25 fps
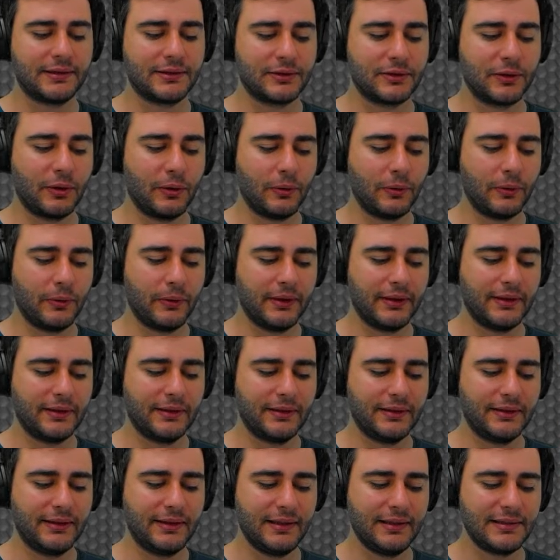So
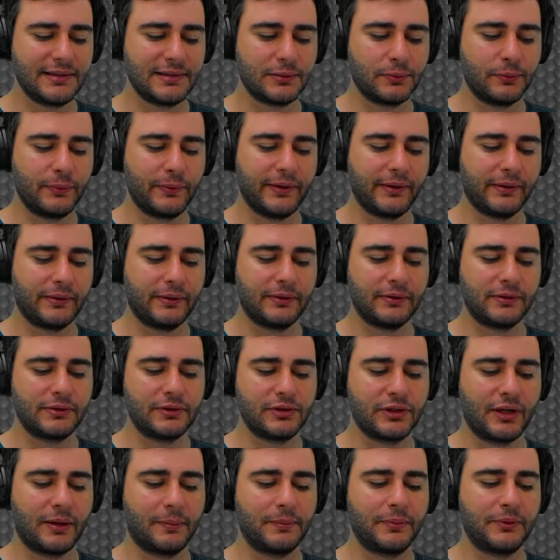this will
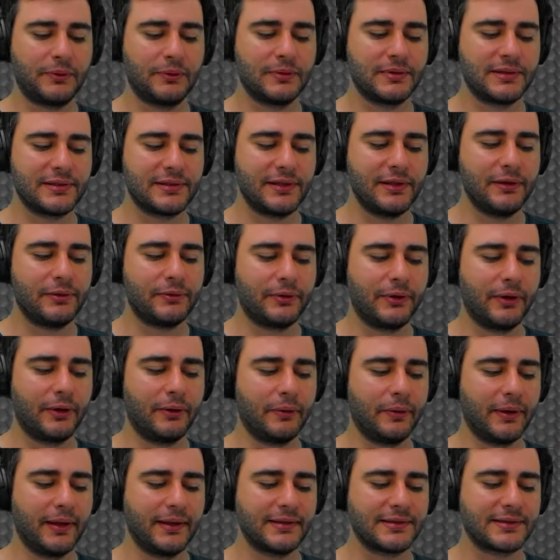jump to
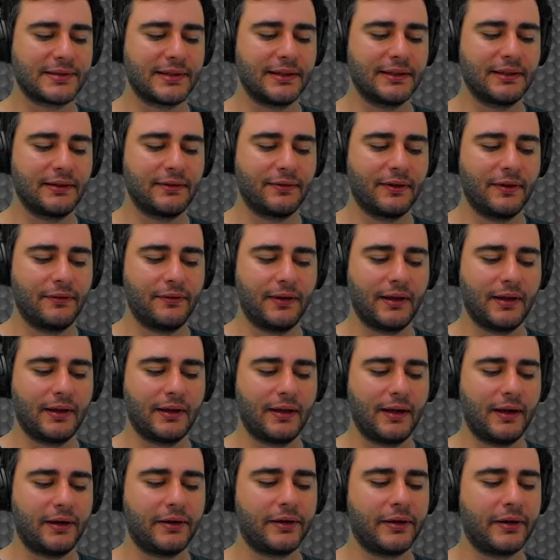0 instead of giving
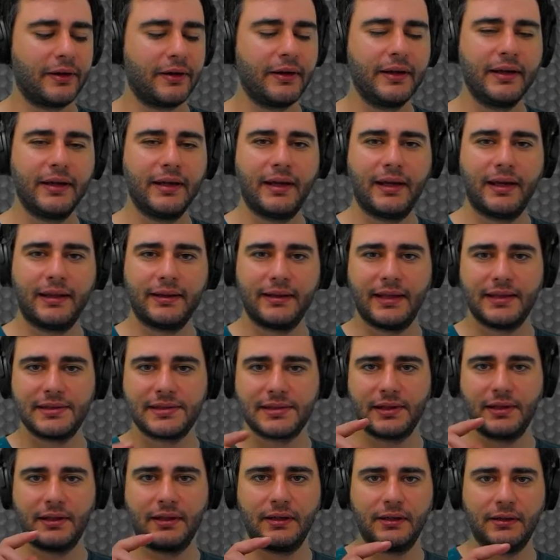an error. And
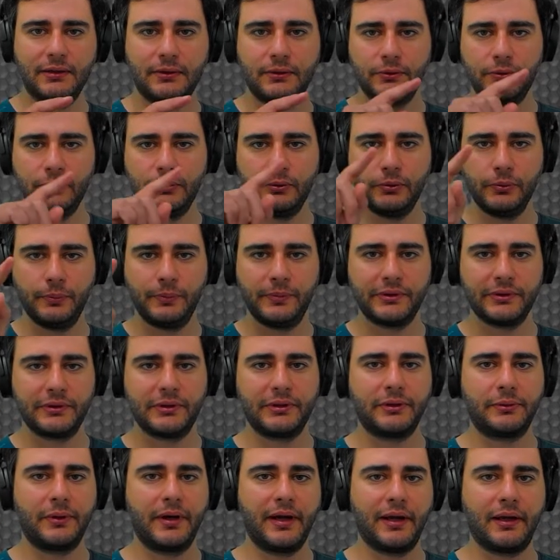that's going to loop
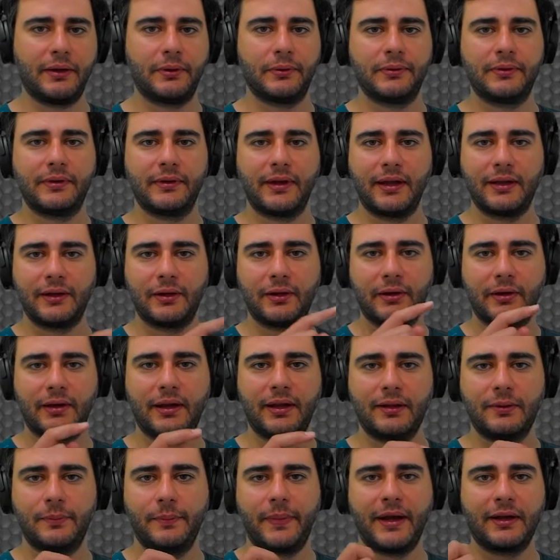around and
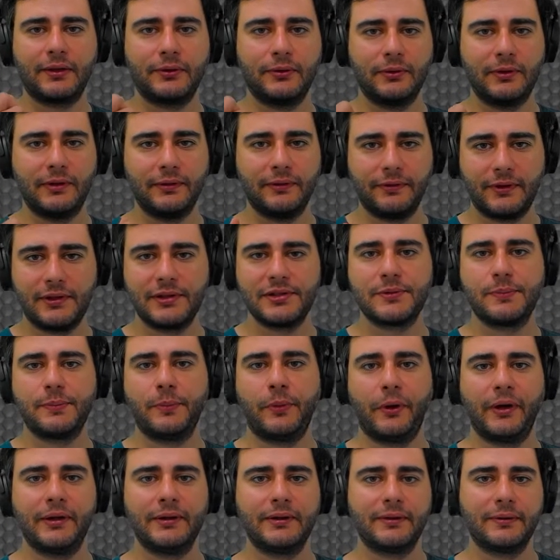connect back to the first
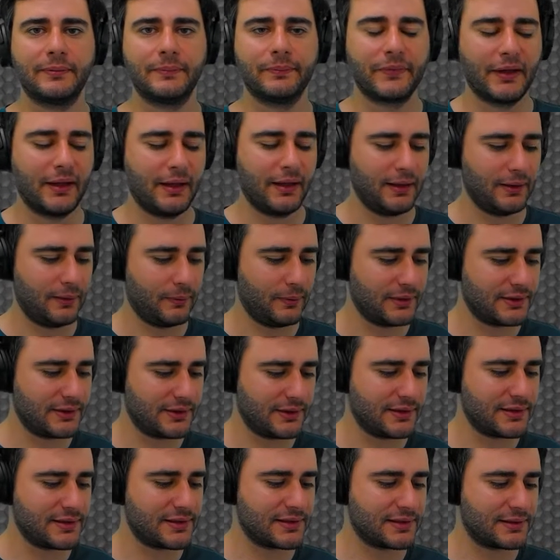point,
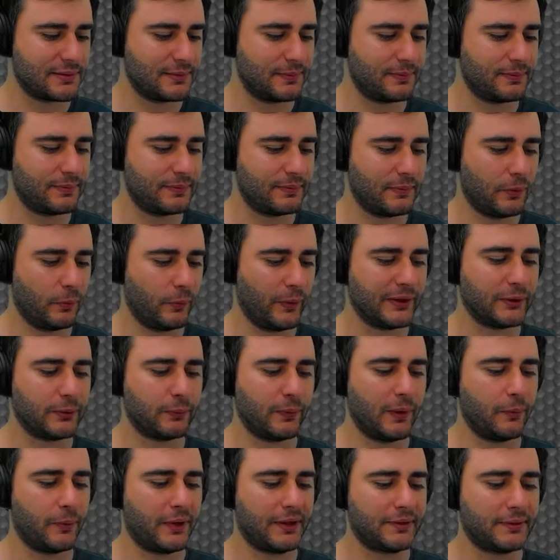which is what
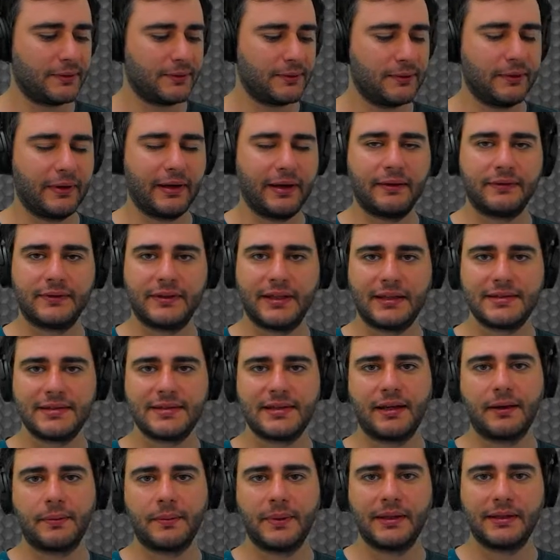we want to have that
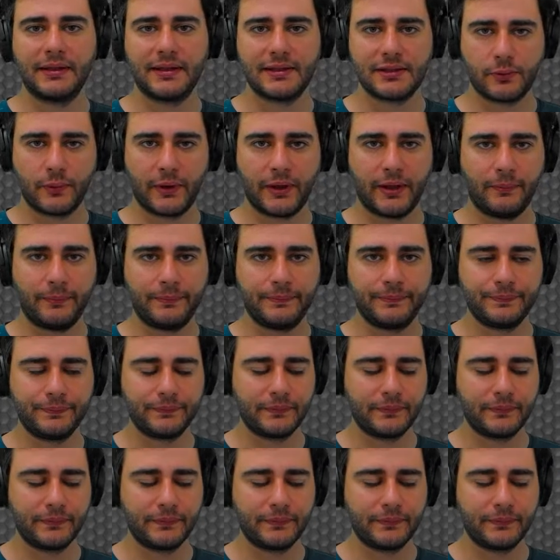segment as well.